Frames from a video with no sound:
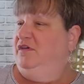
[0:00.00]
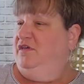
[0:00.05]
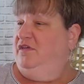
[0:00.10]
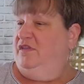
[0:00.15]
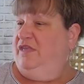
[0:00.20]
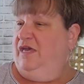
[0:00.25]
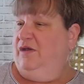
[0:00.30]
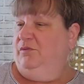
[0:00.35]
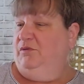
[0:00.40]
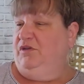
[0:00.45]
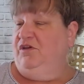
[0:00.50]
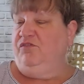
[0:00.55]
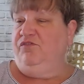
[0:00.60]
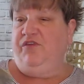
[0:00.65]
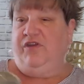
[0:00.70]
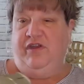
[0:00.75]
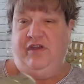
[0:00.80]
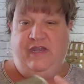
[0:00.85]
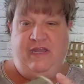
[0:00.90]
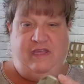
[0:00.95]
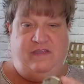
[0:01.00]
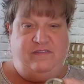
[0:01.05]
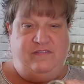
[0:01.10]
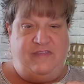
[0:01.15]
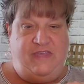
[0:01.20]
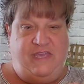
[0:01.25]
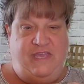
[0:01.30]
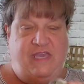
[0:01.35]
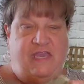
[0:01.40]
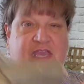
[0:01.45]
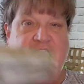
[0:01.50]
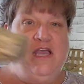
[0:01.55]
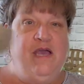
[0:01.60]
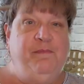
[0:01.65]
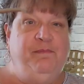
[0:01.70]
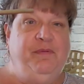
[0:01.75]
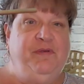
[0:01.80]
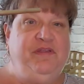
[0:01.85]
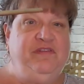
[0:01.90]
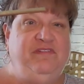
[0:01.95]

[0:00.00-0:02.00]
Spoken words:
That would look very nice hanging up on